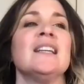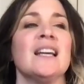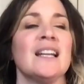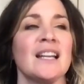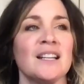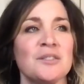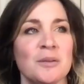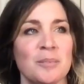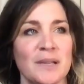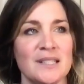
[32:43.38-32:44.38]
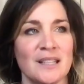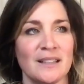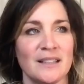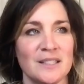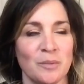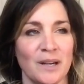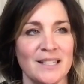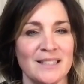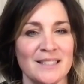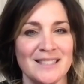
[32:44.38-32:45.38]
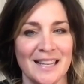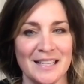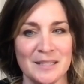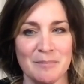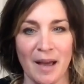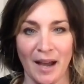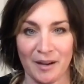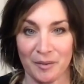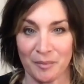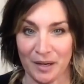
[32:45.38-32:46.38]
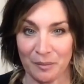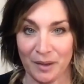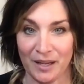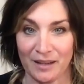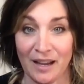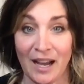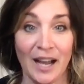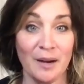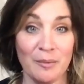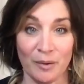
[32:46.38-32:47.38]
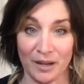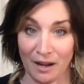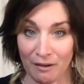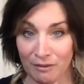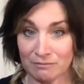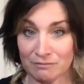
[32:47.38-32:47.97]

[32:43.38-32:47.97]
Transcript: And I got to a place at least where I didn't send back right away. I wrote it out.